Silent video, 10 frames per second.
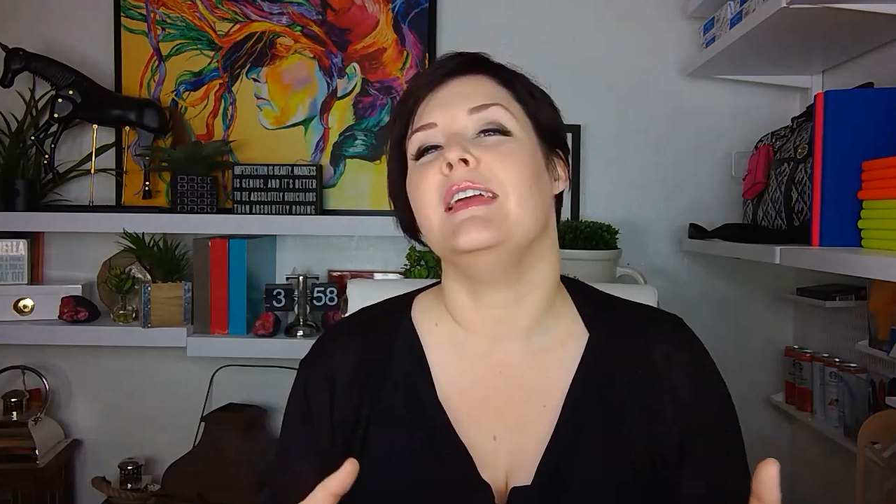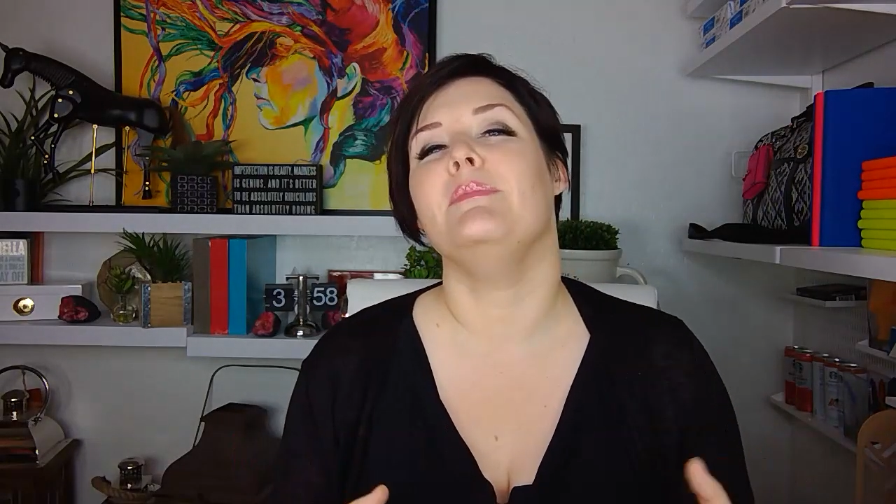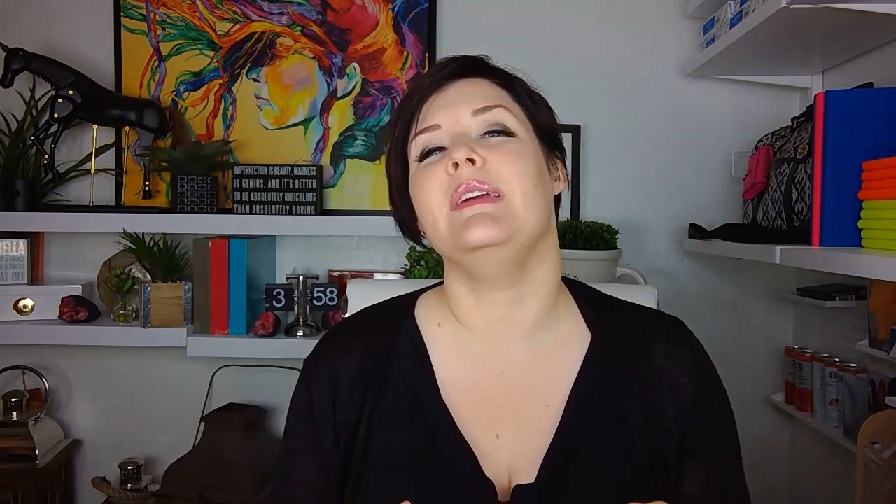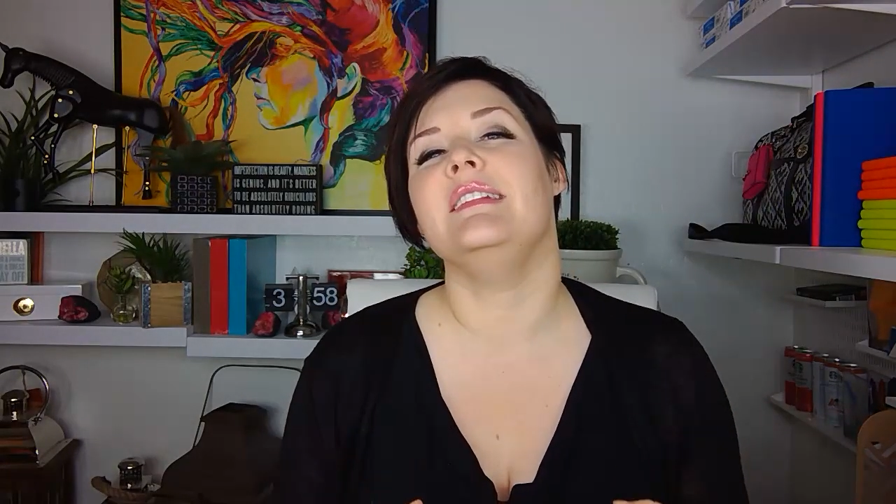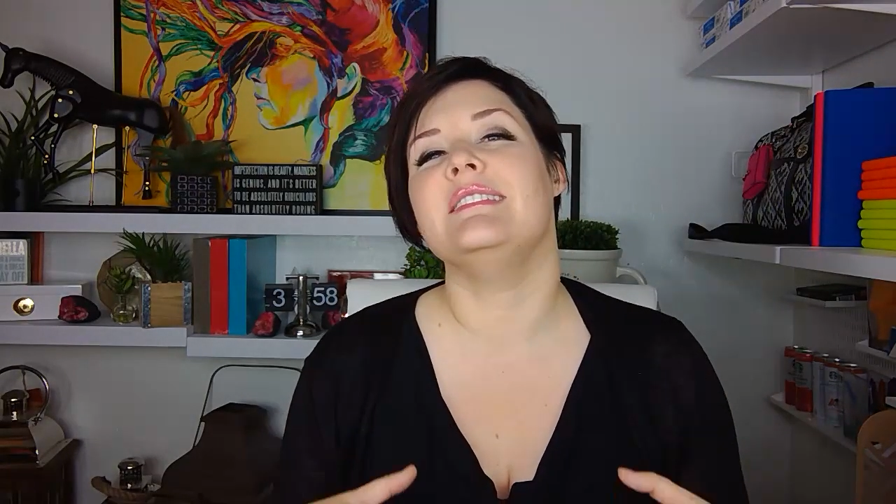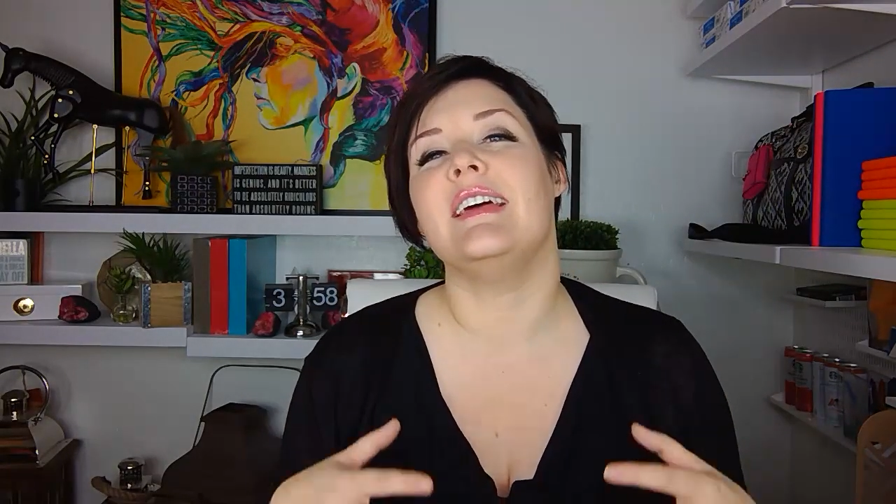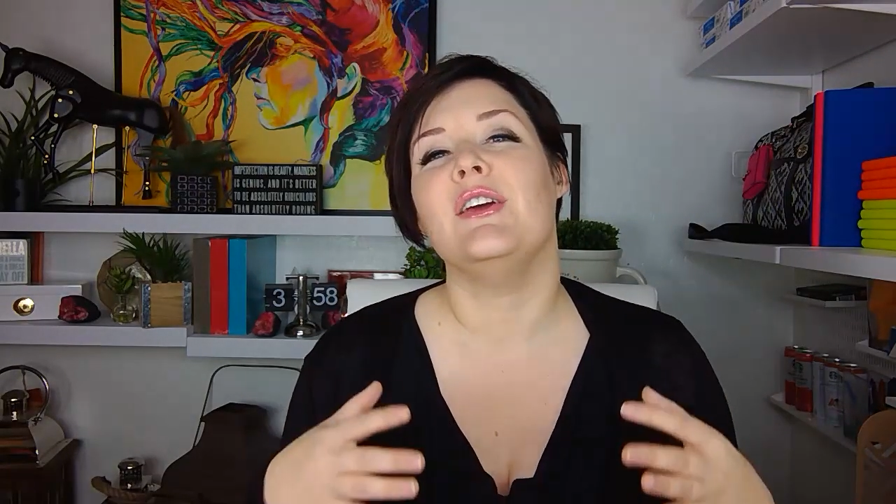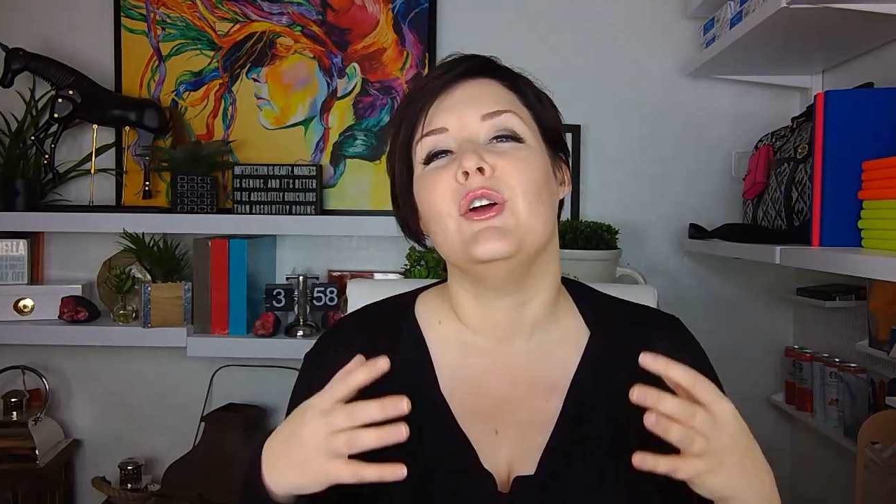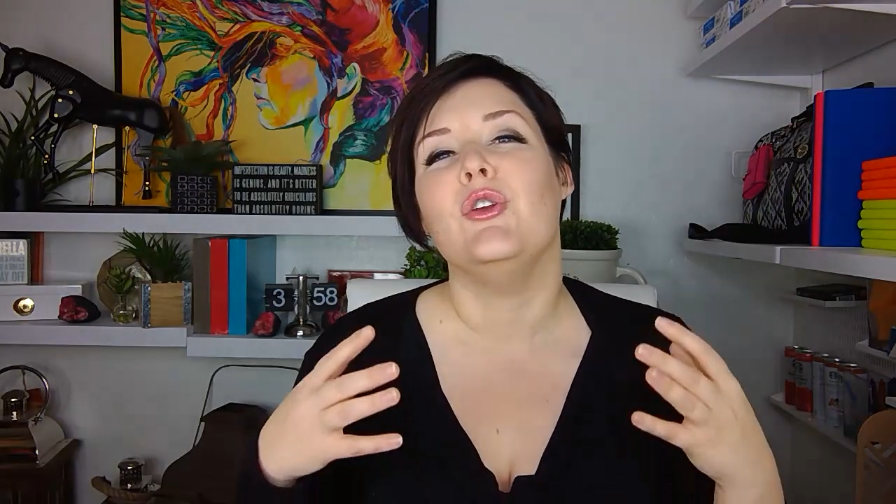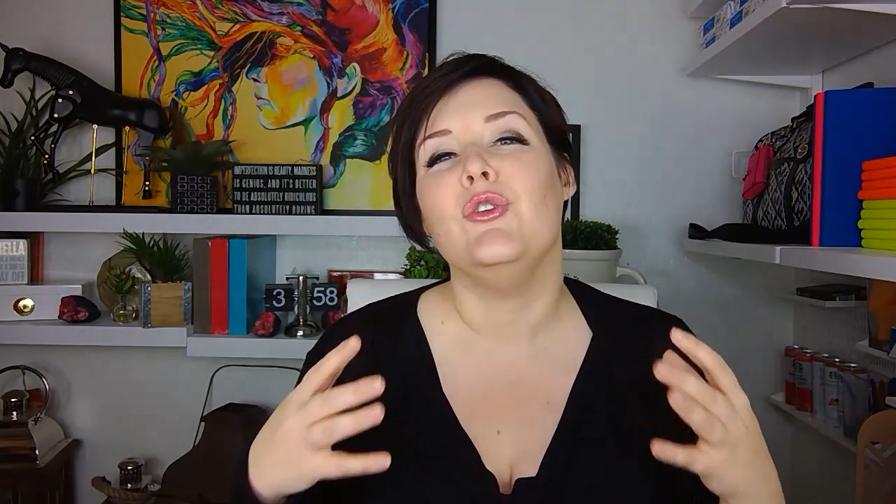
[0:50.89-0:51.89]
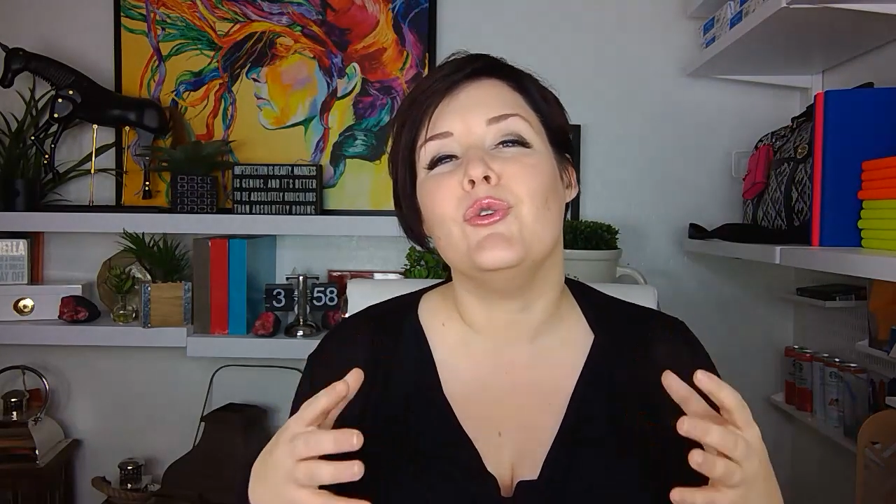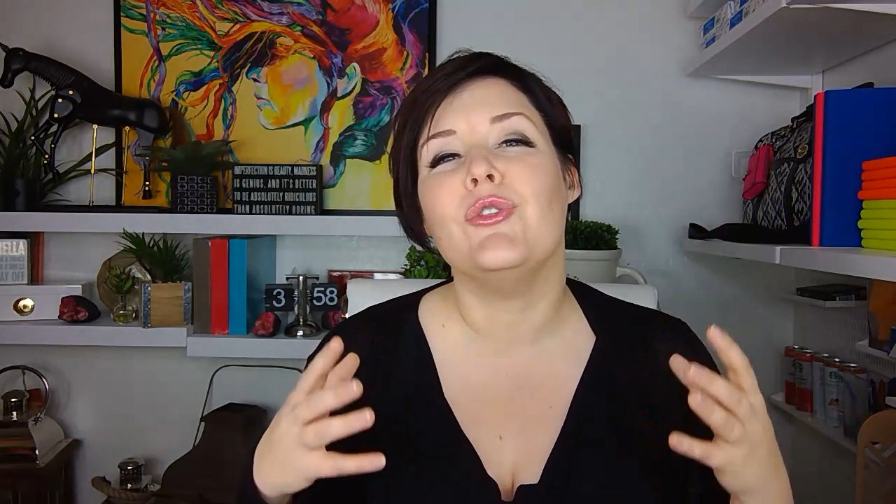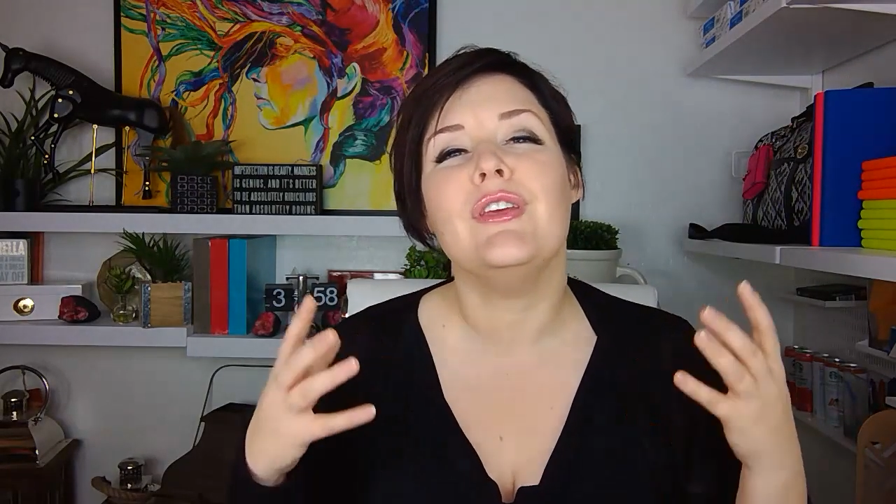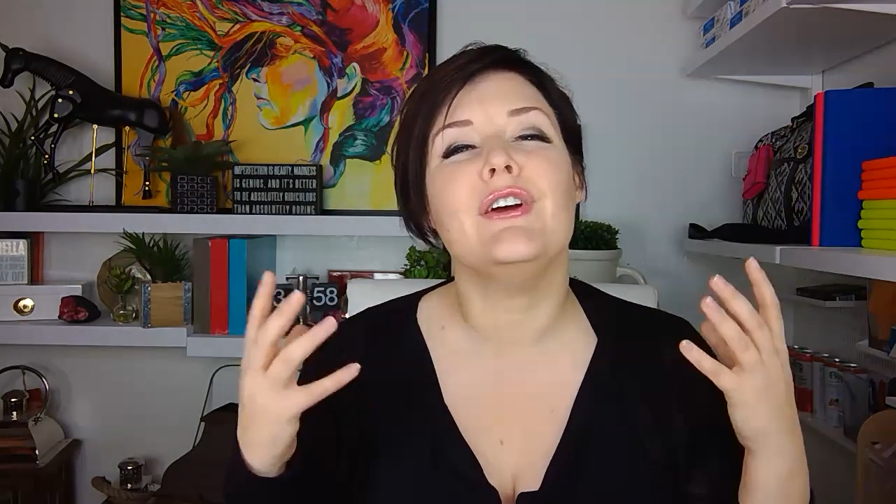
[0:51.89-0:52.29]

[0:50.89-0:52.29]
It means that you're